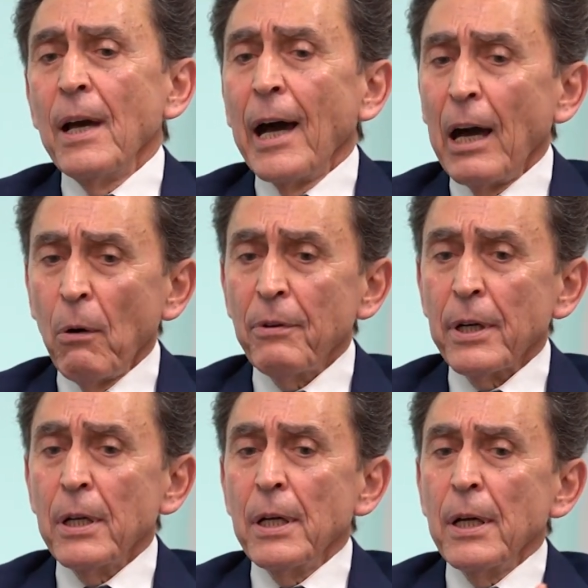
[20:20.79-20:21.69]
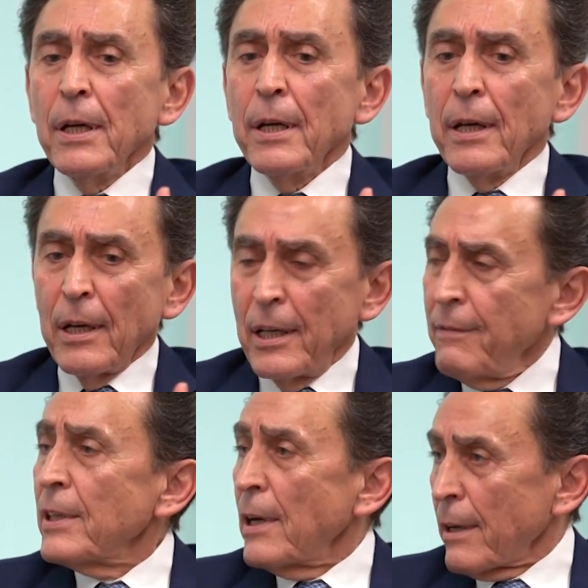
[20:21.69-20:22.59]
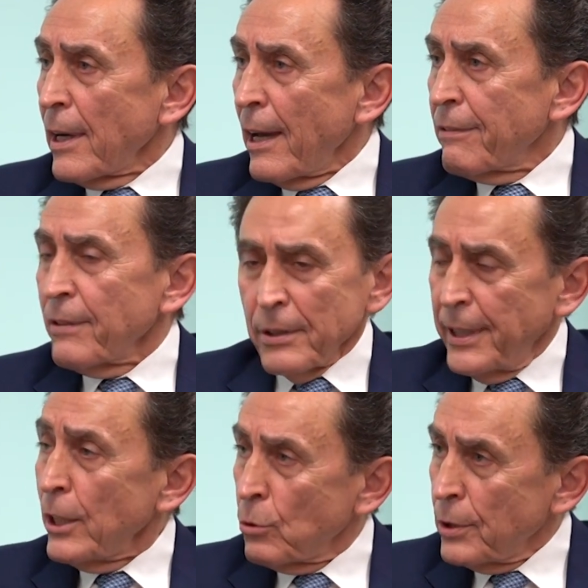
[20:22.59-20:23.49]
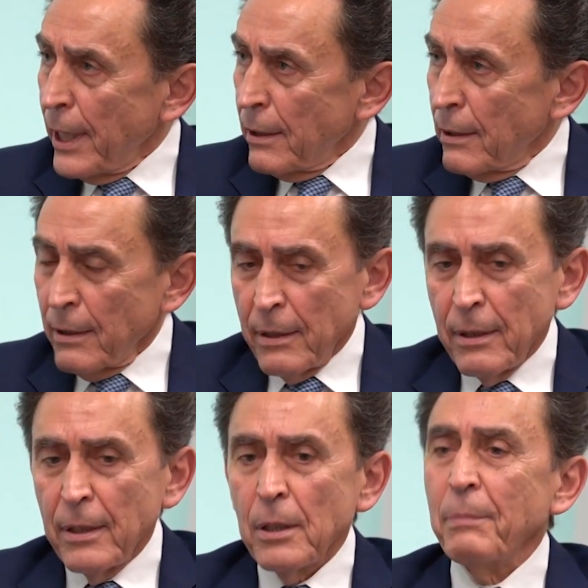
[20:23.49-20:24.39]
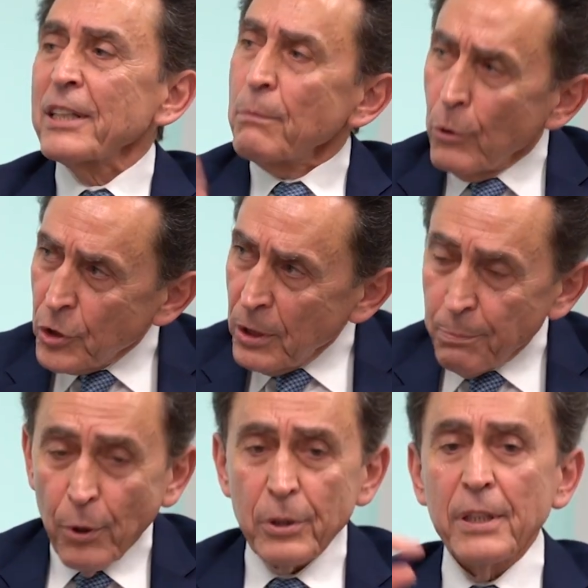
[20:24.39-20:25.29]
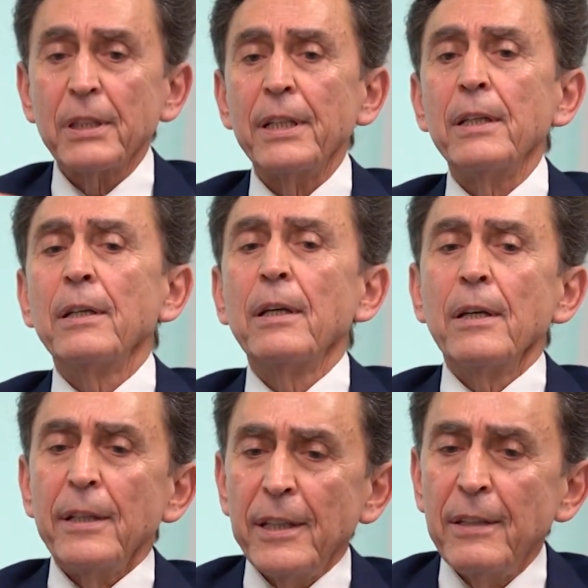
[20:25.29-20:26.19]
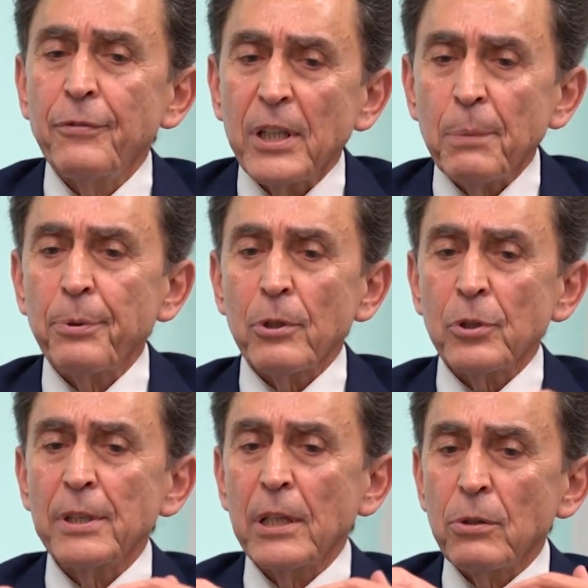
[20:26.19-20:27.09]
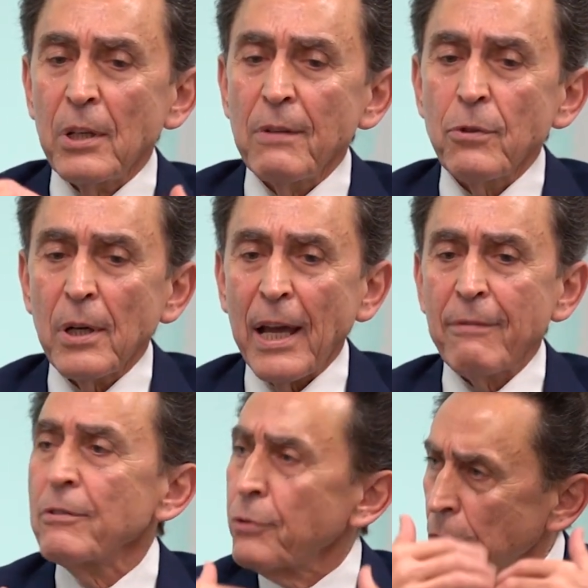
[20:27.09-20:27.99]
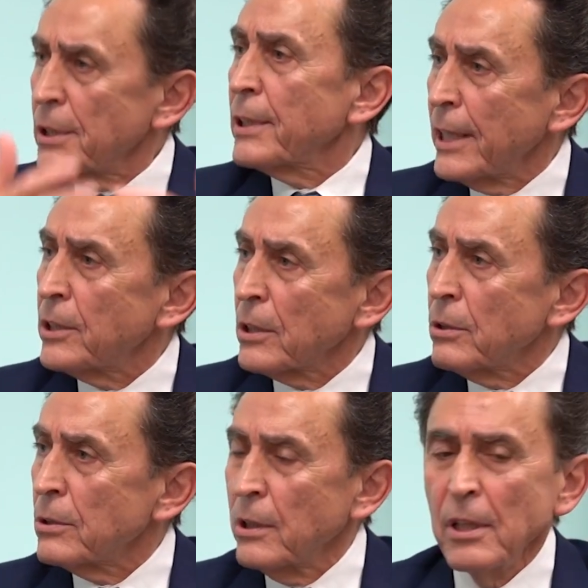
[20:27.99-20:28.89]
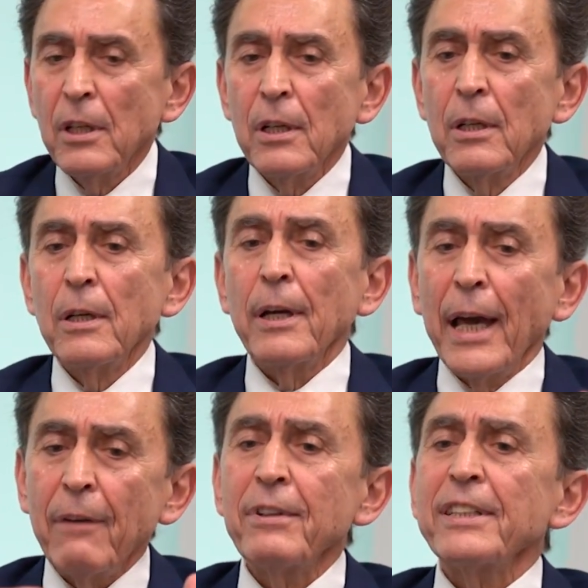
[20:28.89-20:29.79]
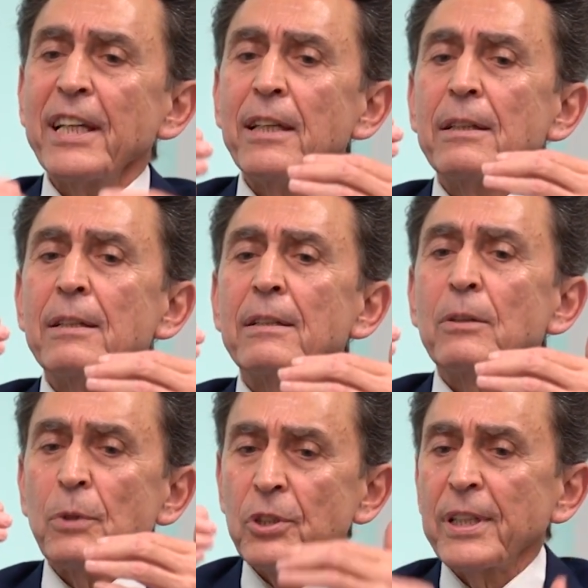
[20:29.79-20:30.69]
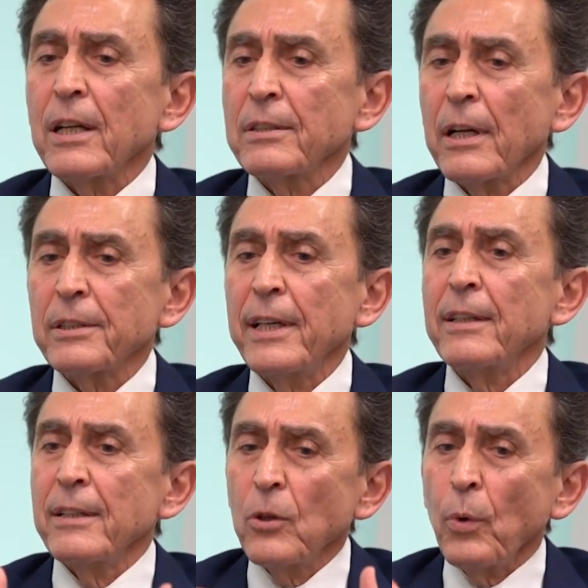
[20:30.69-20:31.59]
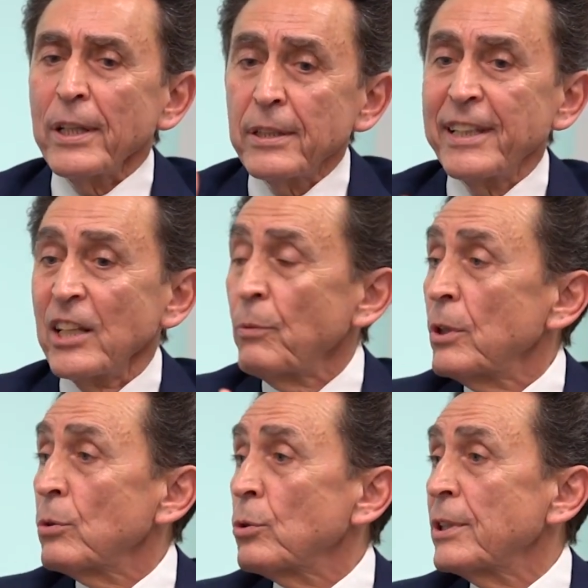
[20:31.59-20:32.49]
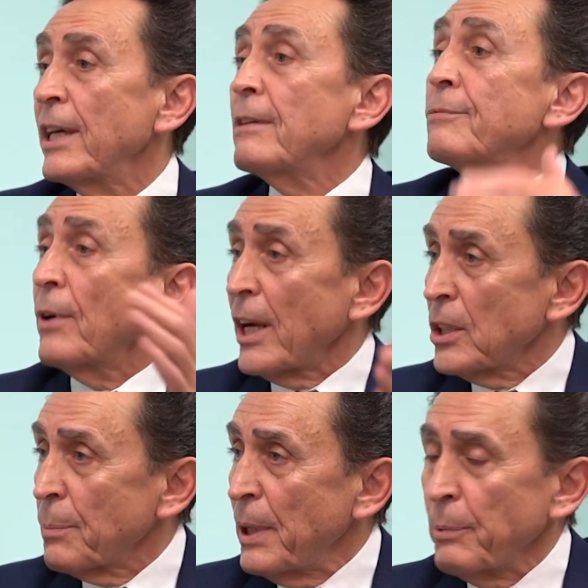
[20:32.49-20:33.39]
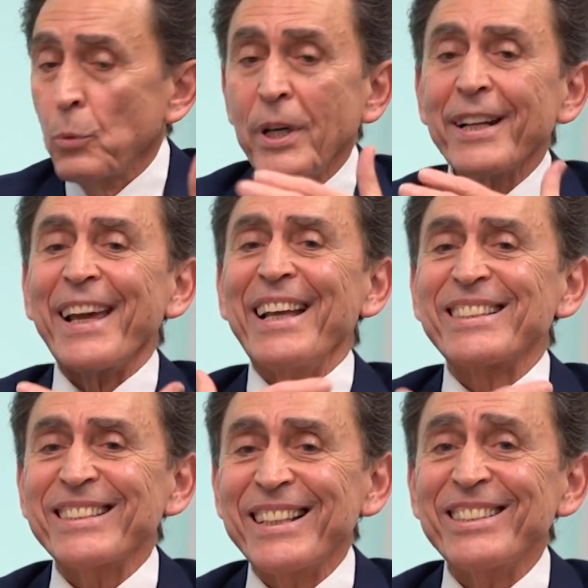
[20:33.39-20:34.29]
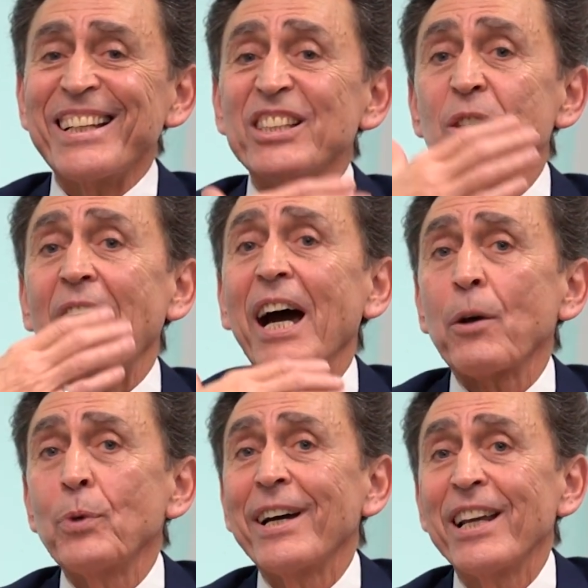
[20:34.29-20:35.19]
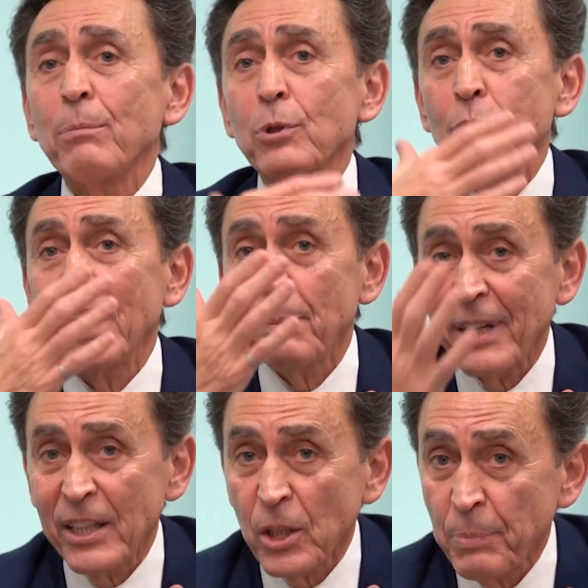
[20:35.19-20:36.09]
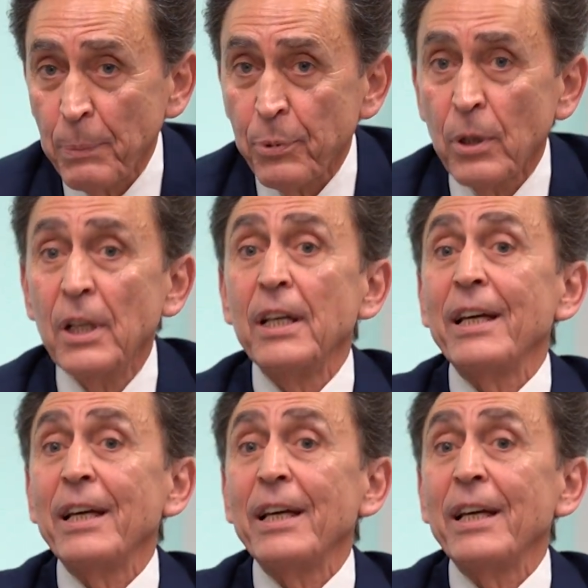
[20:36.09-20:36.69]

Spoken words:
However, living our life day to day, but most importantly, if you're a person that you live your life for the greater good, every day we start our day, what can we do today for other people? We are as rich as we are able to help other people,